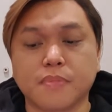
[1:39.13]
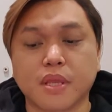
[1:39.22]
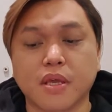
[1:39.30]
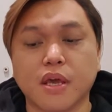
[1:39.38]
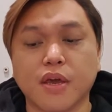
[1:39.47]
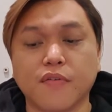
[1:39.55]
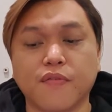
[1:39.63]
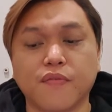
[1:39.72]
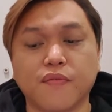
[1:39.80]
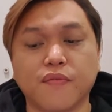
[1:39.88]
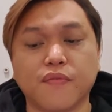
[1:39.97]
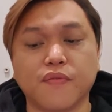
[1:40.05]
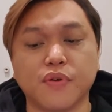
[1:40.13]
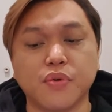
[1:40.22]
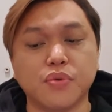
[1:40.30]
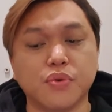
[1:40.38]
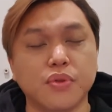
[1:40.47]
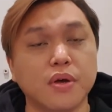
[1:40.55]
if you
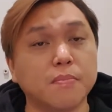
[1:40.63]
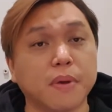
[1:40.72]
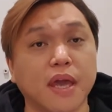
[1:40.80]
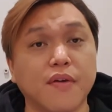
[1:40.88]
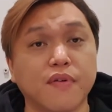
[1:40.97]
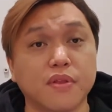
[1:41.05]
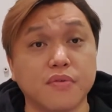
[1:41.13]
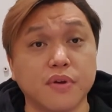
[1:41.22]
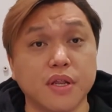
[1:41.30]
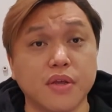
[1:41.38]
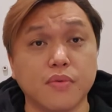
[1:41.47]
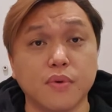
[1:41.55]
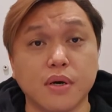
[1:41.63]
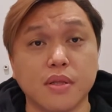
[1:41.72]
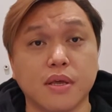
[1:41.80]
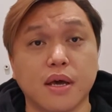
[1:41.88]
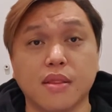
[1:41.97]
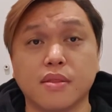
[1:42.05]
do not pay for the renewal,
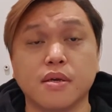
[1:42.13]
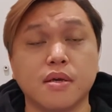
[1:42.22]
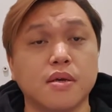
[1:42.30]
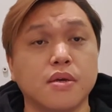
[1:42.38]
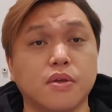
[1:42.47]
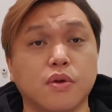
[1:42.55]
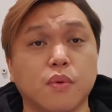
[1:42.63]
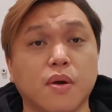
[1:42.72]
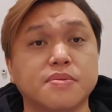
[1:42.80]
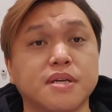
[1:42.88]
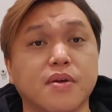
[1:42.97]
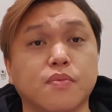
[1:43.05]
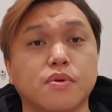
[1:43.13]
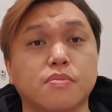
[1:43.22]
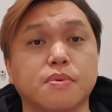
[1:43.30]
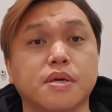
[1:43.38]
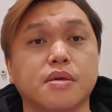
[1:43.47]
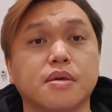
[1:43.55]
then your website will
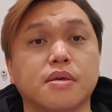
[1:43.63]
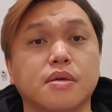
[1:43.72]
be